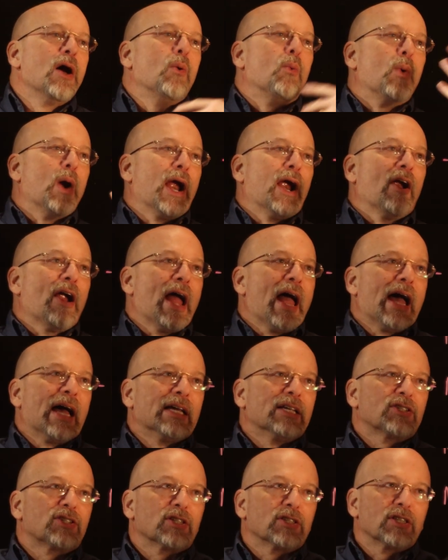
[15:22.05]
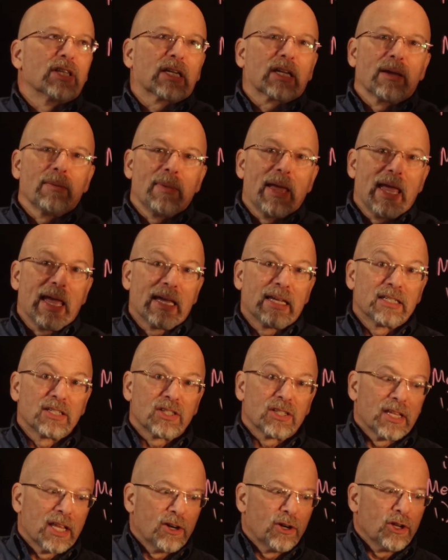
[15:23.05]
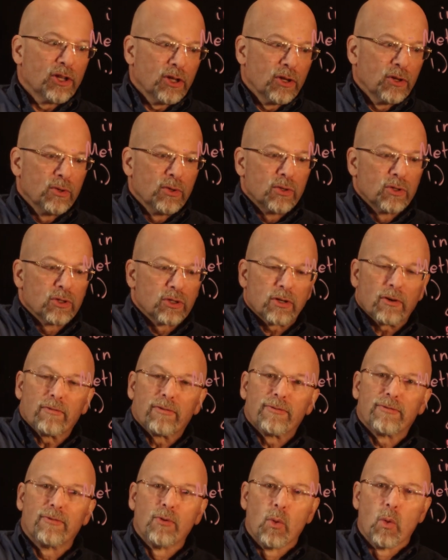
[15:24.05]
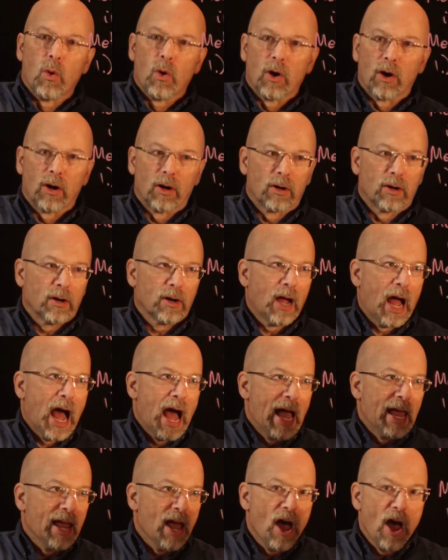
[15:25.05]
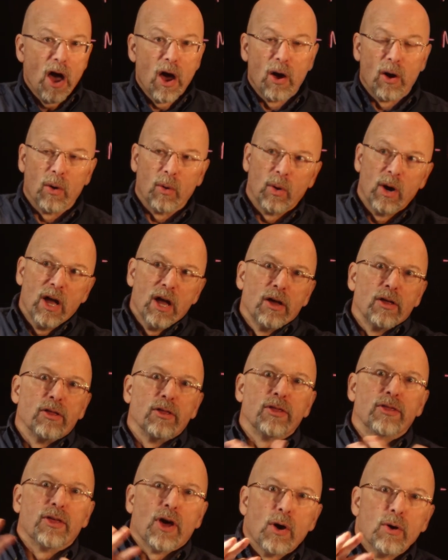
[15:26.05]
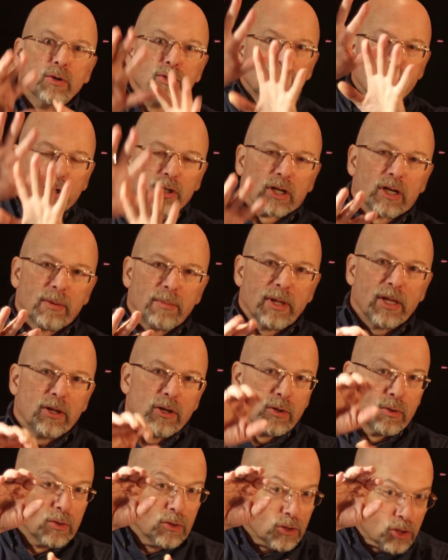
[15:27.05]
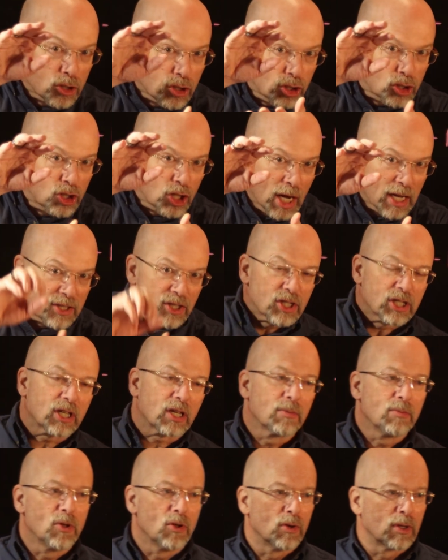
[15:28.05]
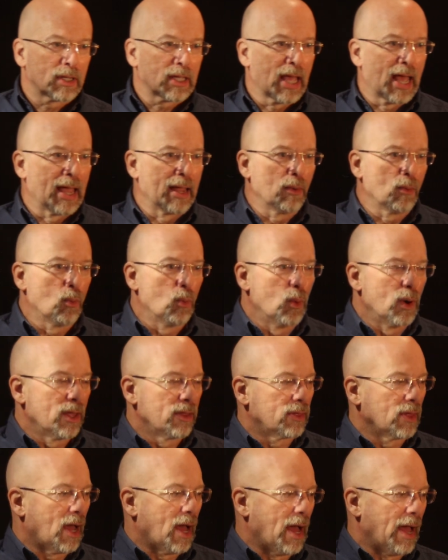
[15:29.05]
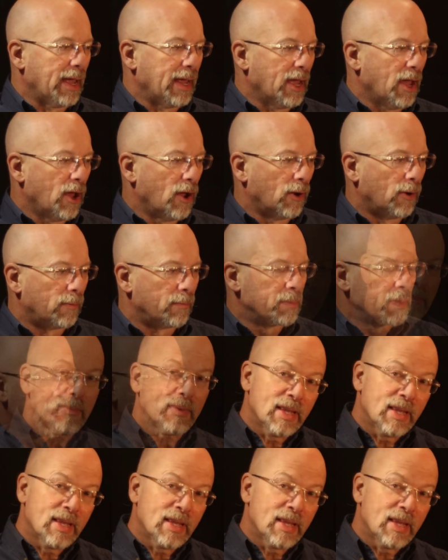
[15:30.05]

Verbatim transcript: Whereas the commands that are used for I.O., those are going to be used just to communicate with I.O.